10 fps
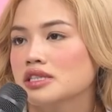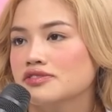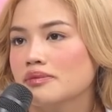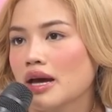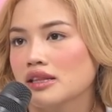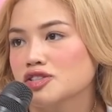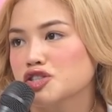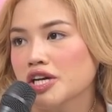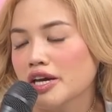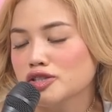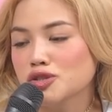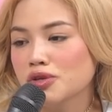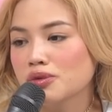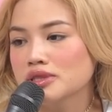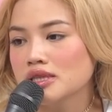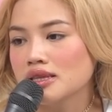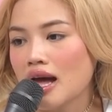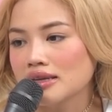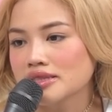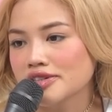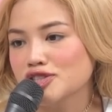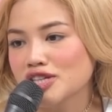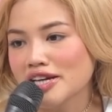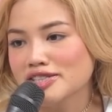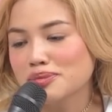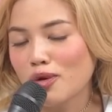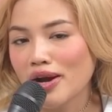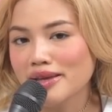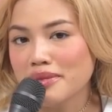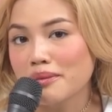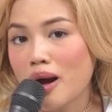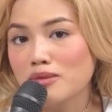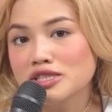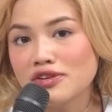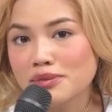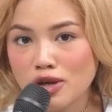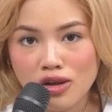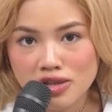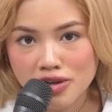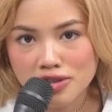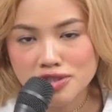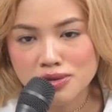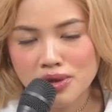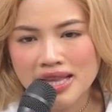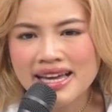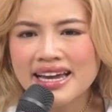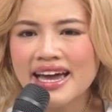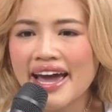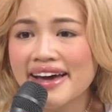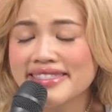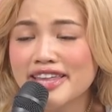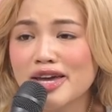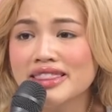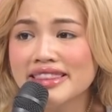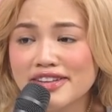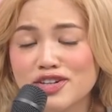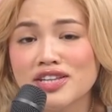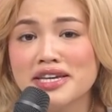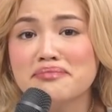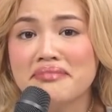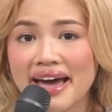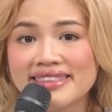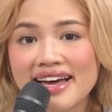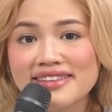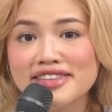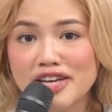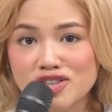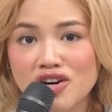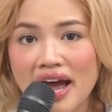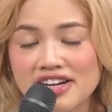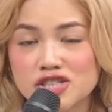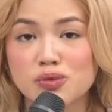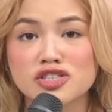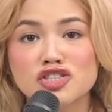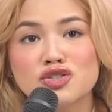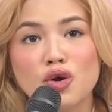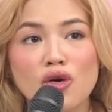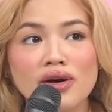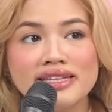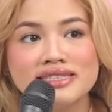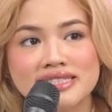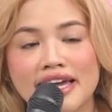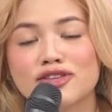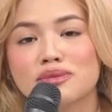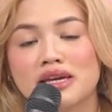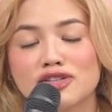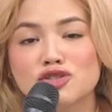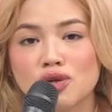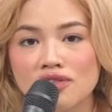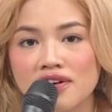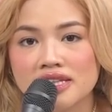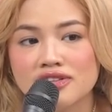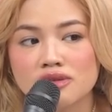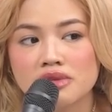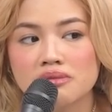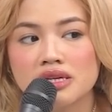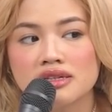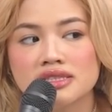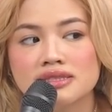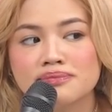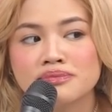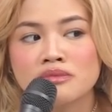was from LSGH, so he was the classic GH boy, and my mom was from an all-girls school. And they literally met at an interaction, which is so insane to me. It's so funny to me because